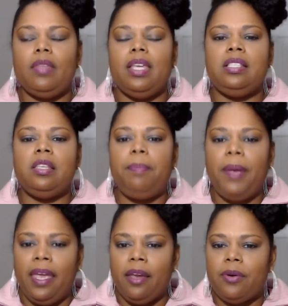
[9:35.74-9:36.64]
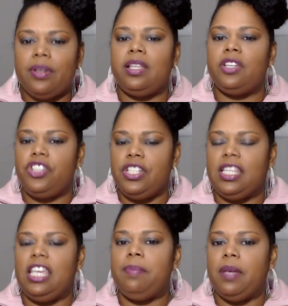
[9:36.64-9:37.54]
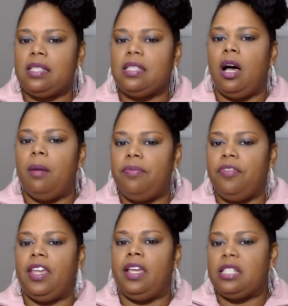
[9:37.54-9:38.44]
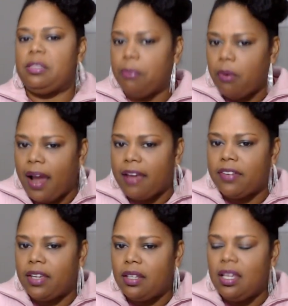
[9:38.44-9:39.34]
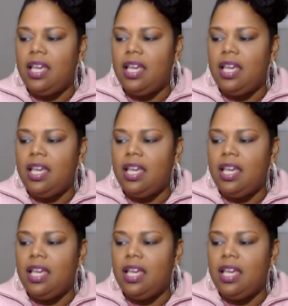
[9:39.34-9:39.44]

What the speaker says: it's apparent that she's keeping some things private.